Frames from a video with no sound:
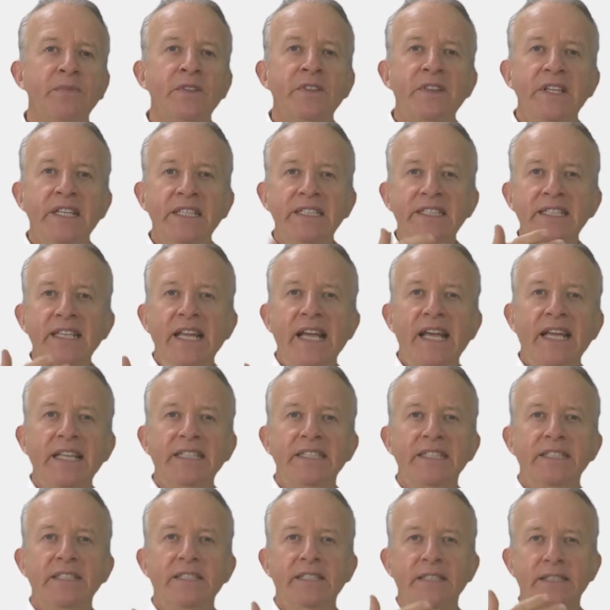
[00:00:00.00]
This
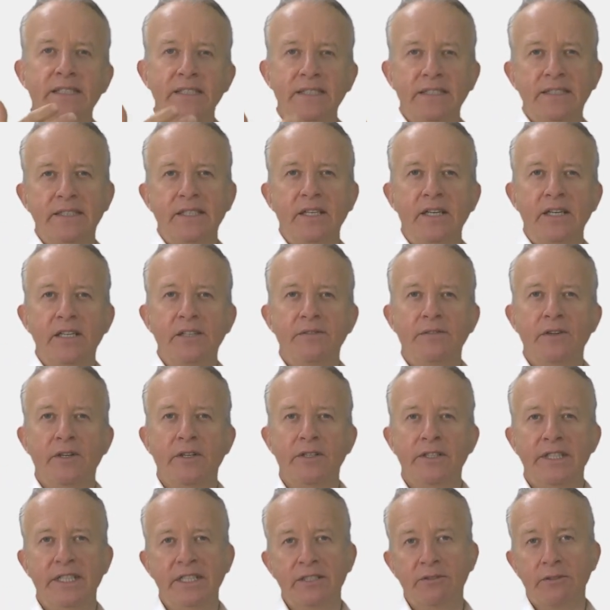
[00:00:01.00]
led to the design of our
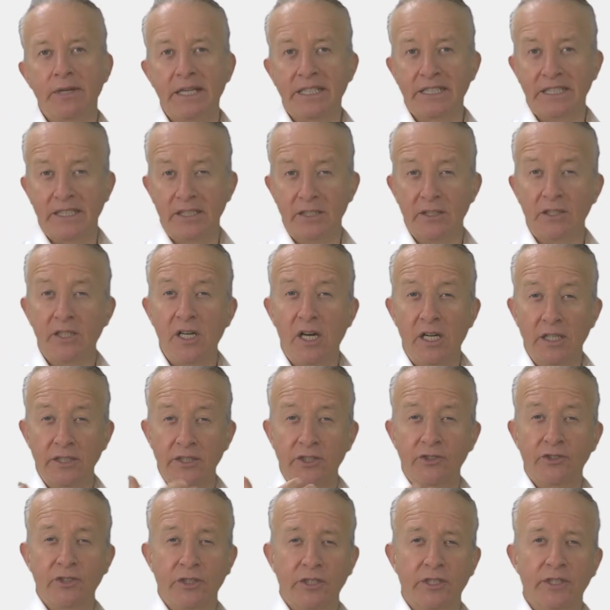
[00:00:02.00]
theoretical
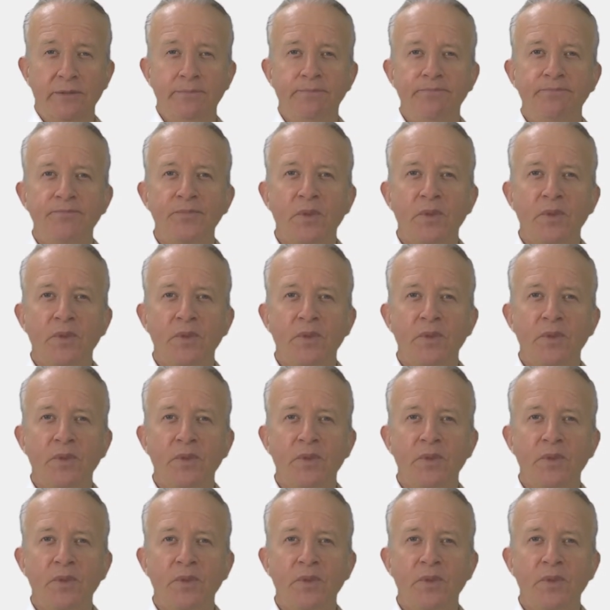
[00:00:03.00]
construct,